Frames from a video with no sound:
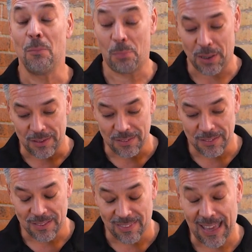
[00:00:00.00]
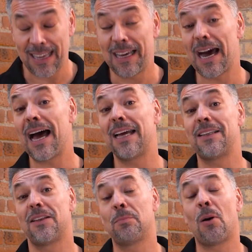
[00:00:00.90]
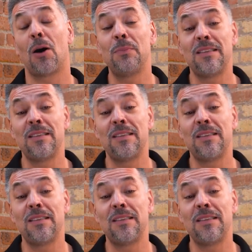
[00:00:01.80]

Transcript: But thank God that the department